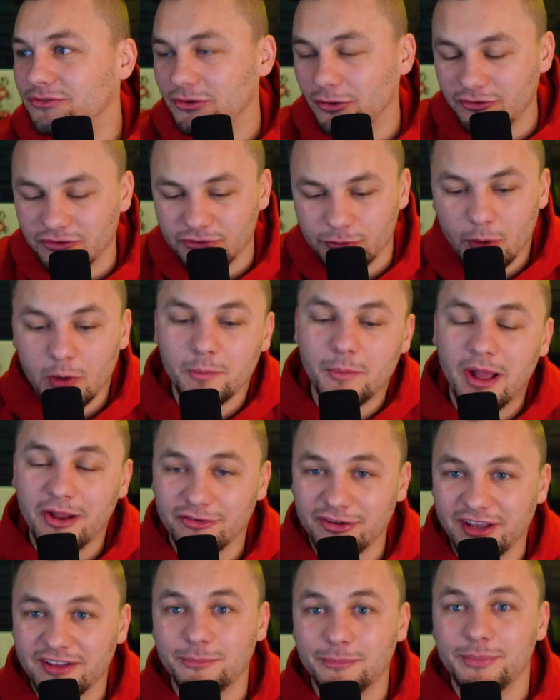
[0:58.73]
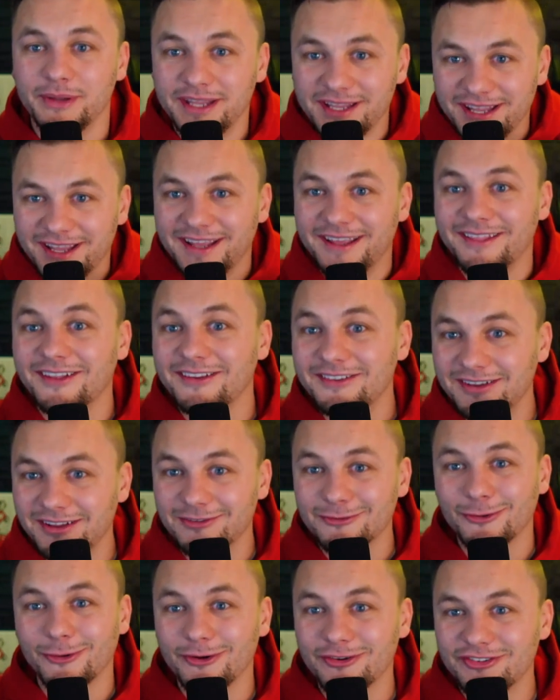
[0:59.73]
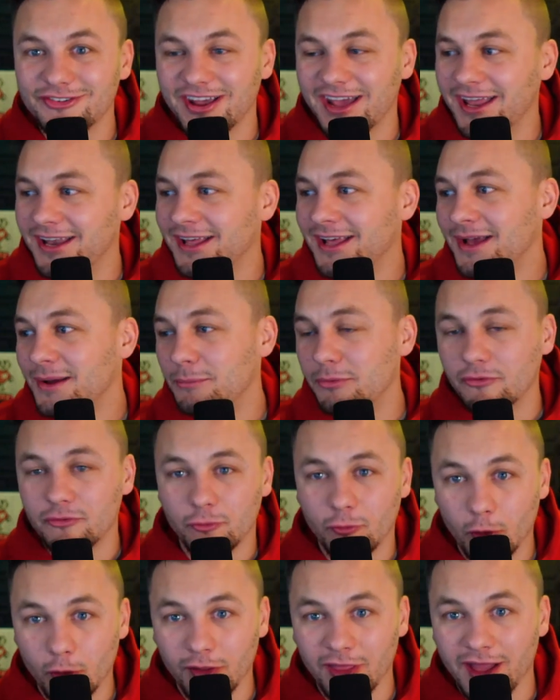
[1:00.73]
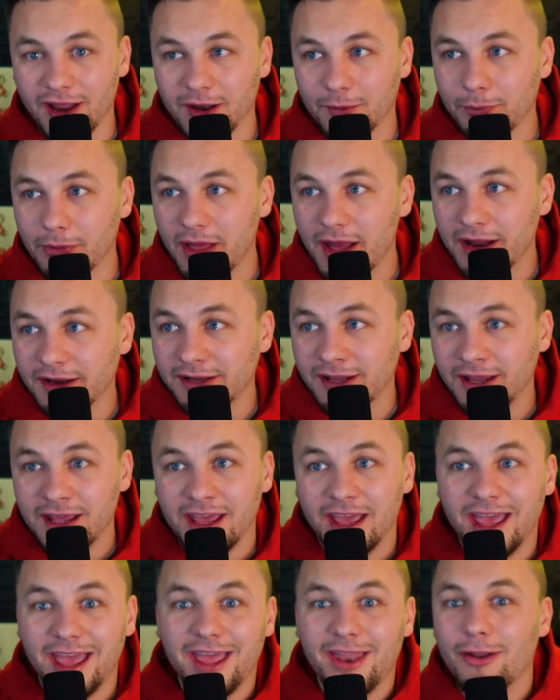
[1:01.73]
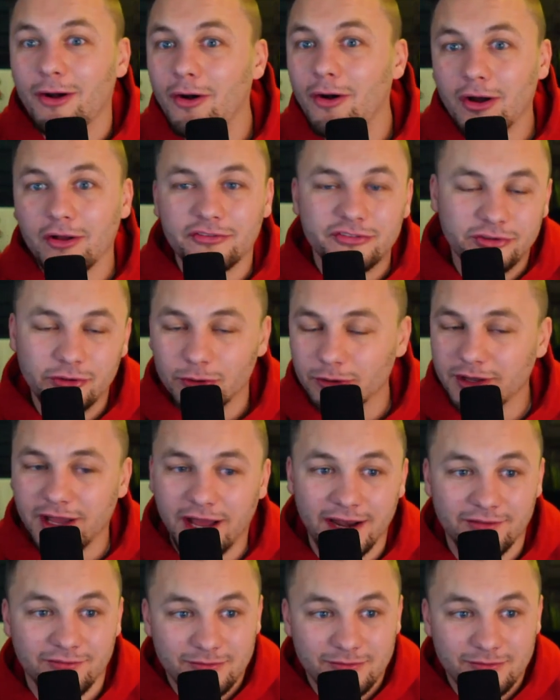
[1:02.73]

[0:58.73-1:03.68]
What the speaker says: So just want to remind you guys, be in the Discord chat before lineup lock and also kind of